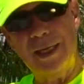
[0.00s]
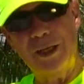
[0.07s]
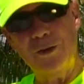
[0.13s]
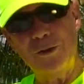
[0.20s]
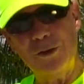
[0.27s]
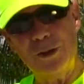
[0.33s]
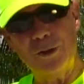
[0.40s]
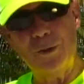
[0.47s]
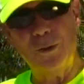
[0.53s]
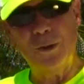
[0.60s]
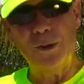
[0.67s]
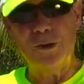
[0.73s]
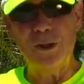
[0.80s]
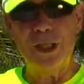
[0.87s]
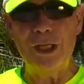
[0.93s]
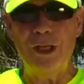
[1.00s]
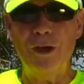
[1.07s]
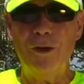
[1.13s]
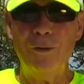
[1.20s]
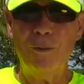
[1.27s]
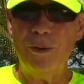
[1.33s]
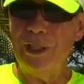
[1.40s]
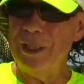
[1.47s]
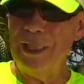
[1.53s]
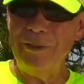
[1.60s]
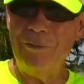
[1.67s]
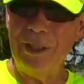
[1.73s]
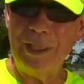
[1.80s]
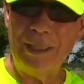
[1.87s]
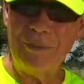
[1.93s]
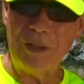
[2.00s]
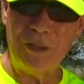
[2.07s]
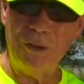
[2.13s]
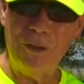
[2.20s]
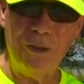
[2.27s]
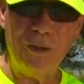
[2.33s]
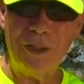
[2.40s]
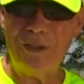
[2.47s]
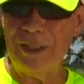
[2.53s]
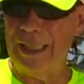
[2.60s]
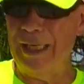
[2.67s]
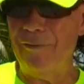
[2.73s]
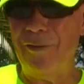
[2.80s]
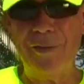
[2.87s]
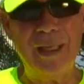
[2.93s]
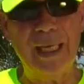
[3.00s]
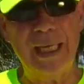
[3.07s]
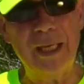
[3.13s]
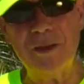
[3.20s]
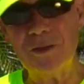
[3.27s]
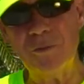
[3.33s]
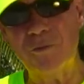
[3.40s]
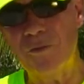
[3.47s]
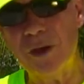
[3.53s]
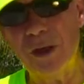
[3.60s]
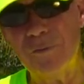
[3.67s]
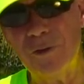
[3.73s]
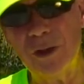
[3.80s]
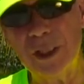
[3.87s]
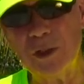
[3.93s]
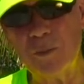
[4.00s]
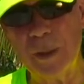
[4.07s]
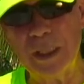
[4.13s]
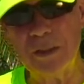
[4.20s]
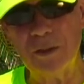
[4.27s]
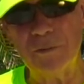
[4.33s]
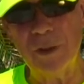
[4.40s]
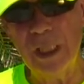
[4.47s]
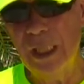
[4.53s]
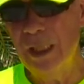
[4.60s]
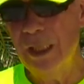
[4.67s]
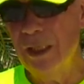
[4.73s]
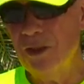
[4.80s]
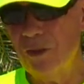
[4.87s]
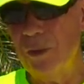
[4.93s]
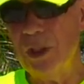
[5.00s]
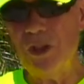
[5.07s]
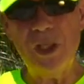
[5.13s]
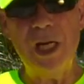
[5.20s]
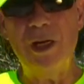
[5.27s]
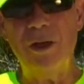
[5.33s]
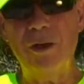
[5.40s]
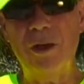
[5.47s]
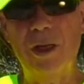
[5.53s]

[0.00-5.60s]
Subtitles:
they used to order, you know, when it even comes to hooks and everything else. Very, very expensive. So he shared a